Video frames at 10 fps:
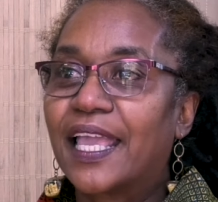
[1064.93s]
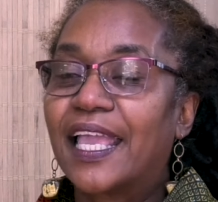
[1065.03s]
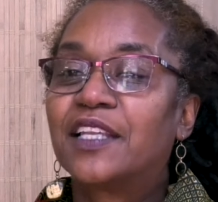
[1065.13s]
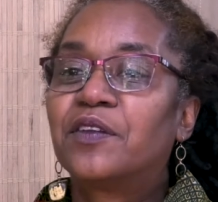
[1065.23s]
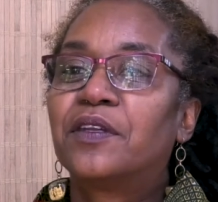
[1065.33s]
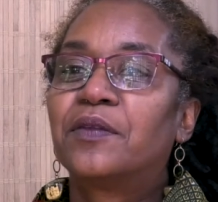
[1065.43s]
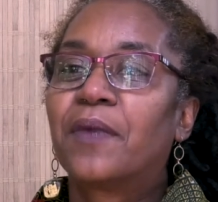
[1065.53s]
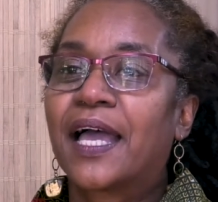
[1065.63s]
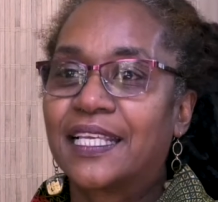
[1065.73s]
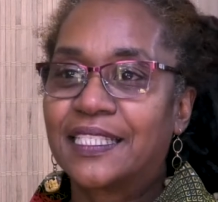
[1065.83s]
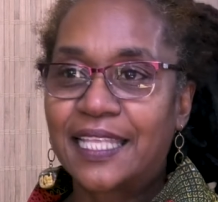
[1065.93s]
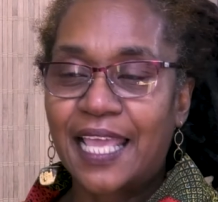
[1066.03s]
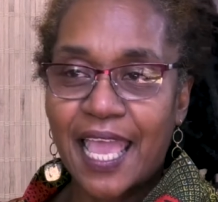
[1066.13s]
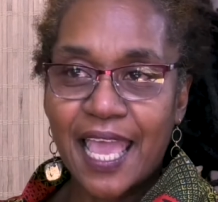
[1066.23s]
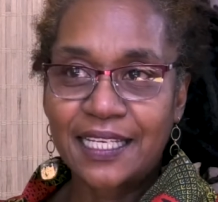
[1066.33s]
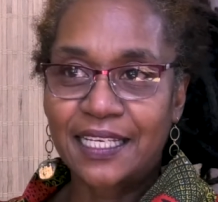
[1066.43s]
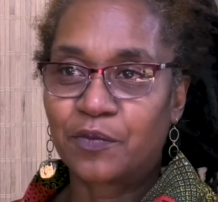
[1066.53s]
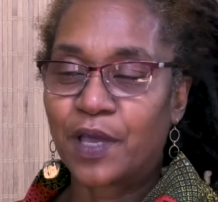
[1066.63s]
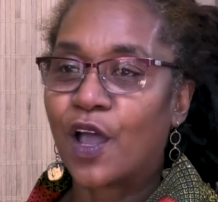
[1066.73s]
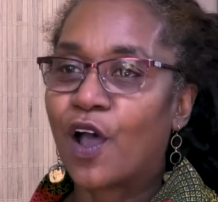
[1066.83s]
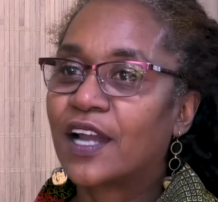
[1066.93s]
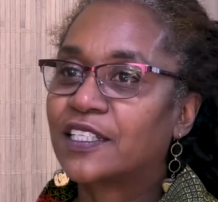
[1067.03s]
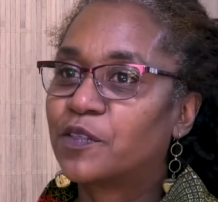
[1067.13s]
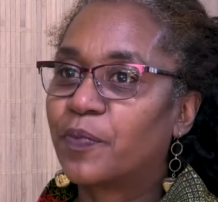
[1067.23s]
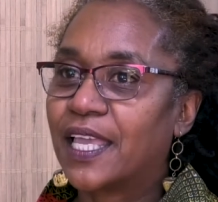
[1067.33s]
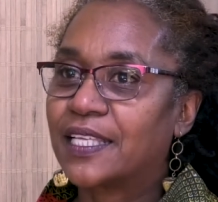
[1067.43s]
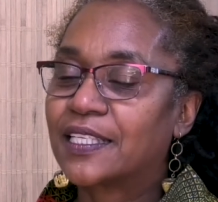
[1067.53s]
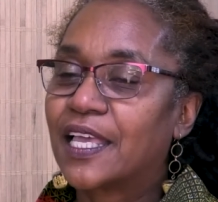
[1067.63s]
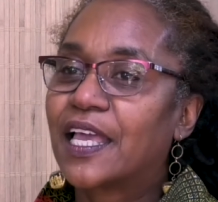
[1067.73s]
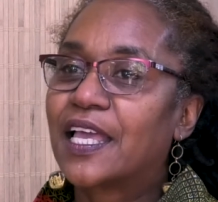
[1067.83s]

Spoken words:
in my head and my heart space,